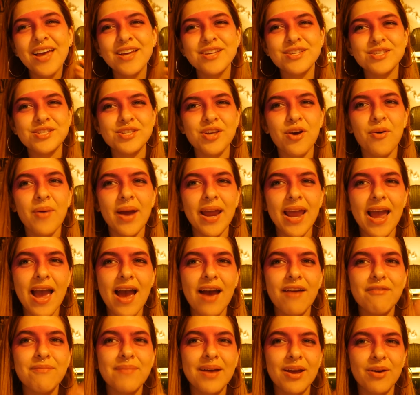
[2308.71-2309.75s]
So I
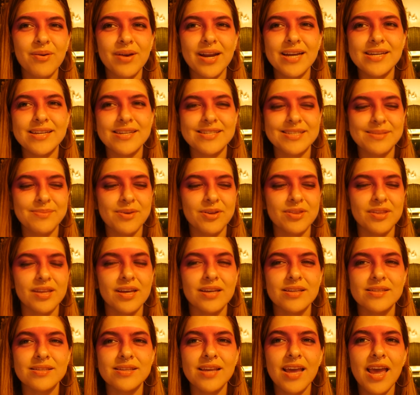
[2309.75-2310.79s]
have my own ideas about
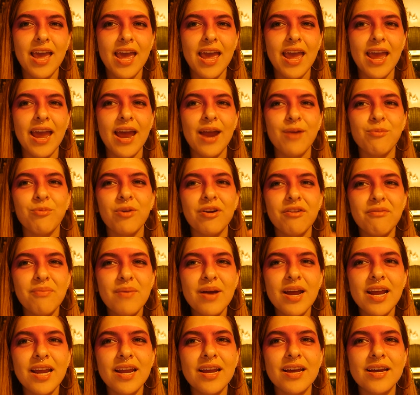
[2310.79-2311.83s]
this, and one of
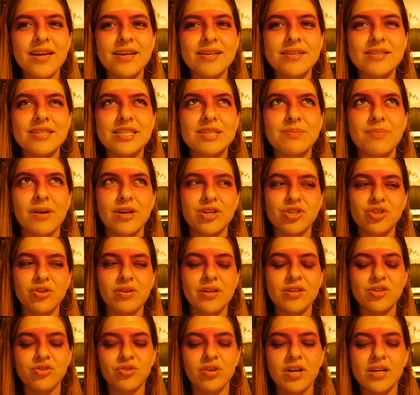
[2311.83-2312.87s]
my special
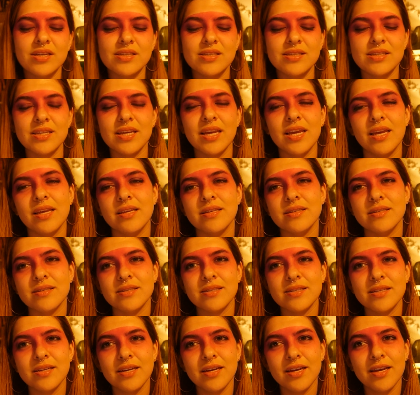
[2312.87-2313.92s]
interests
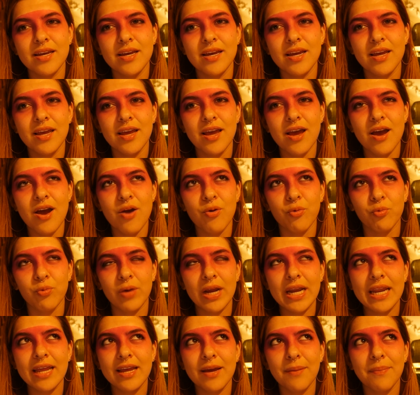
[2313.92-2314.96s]
is
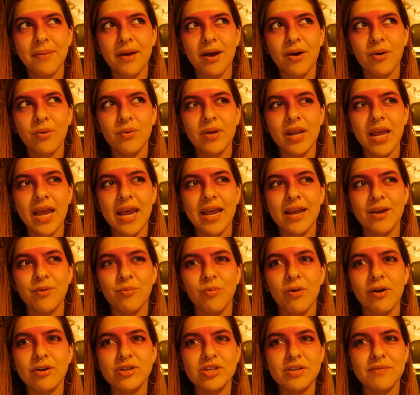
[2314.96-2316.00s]
reading about and
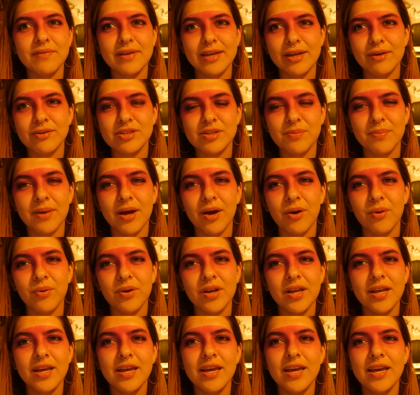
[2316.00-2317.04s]
watching videos about
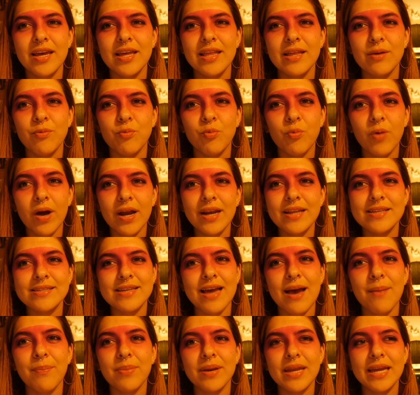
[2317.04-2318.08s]
what is
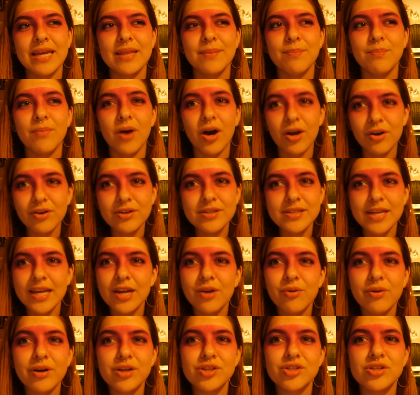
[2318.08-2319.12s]
happening in modern day
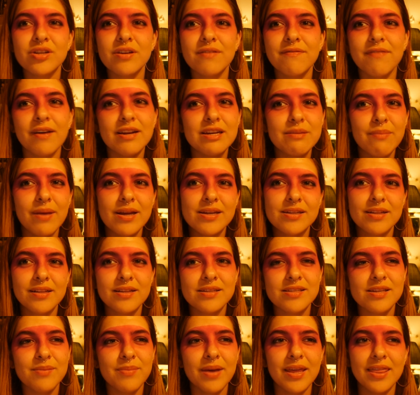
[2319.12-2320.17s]
Christian
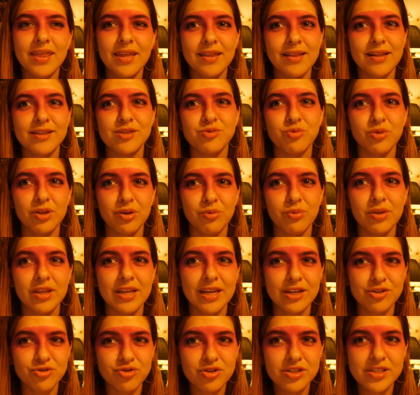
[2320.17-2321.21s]
fundamentalism. I think that's really, really
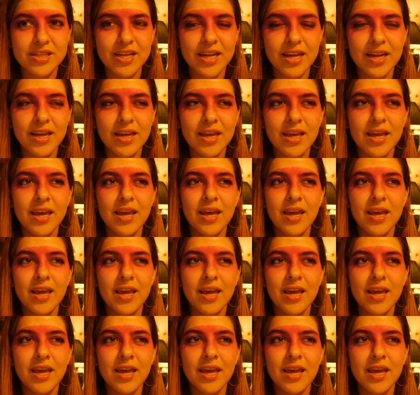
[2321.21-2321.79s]
interesting.